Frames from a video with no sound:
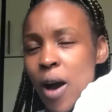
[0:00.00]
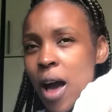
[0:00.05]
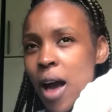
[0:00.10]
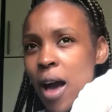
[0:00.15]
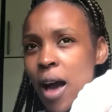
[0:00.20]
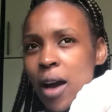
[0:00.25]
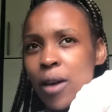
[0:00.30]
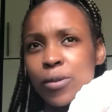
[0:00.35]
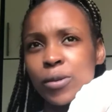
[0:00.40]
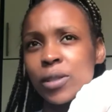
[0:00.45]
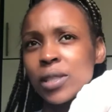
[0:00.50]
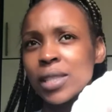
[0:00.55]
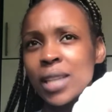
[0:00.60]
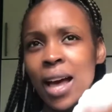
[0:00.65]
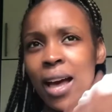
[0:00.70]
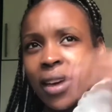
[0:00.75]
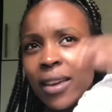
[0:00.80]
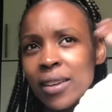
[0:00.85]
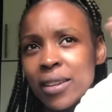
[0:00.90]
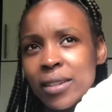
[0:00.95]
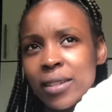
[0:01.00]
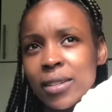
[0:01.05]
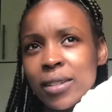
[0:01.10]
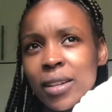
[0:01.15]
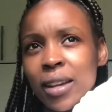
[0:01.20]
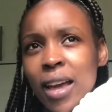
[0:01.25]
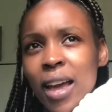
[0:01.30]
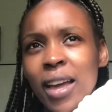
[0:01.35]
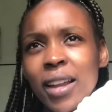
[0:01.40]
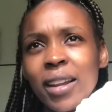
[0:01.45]
I was tired,
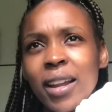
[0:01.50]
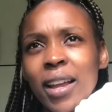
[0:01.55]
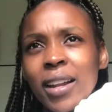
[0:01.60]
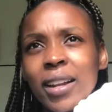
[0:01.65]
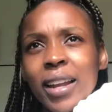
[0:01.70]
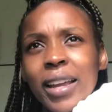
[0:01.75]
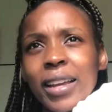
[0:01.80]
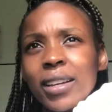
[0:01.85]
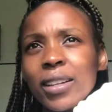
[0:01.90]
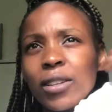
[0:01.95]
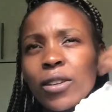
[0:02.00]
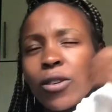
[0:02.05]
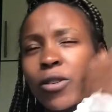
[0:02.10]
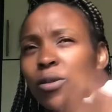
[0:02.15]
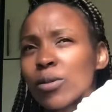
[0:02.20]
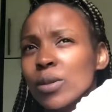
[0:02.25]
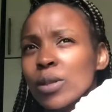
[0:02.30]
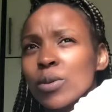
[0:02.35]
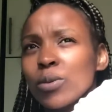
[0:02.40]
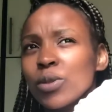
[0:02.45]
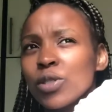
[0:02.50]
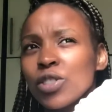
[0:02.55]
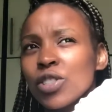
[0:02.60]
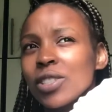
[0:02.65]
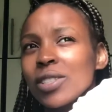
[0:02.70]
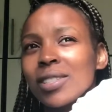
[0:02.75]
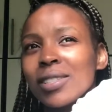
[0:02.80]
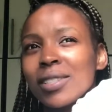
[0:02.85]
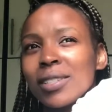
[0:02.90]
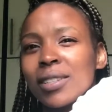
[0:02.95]
and like, it was
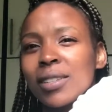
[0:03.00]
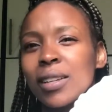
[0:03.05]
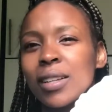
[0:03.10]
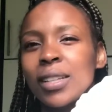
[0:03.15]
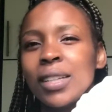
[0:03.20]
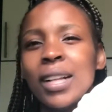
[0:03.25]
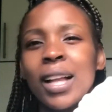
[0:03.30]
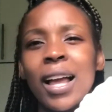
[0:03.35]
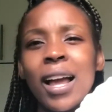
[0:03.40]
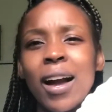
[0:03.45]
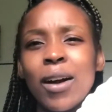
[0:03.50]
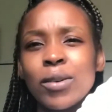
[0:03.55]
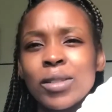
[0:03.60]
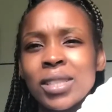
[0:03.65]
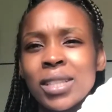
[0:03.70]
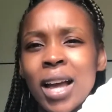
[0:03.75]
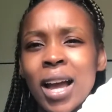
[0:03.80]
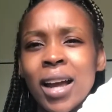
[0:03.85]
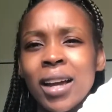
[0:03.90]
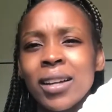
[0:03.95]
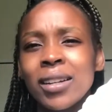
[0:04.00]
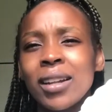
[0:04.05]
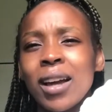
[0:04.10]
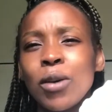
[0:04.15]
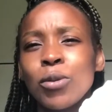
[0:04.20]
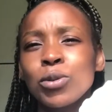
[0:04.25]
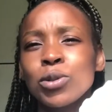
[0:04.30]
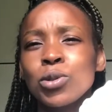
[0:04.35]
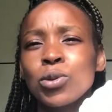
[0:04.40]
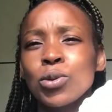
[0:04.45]
just, I was tired, I
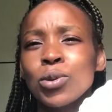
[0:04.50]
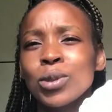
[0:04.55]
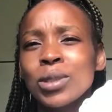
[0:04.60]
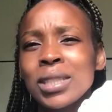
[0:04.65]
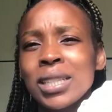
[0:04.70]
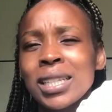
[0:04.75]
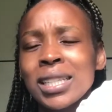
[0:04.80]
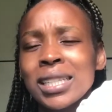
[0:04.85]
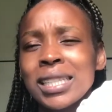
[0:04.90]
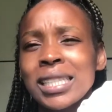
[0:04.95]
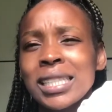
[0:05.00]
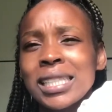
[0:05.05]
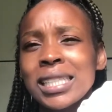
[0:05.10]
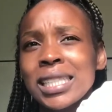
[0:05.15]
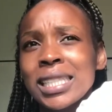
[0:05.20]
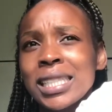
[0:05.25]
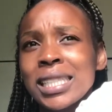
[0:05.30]
was nauseous,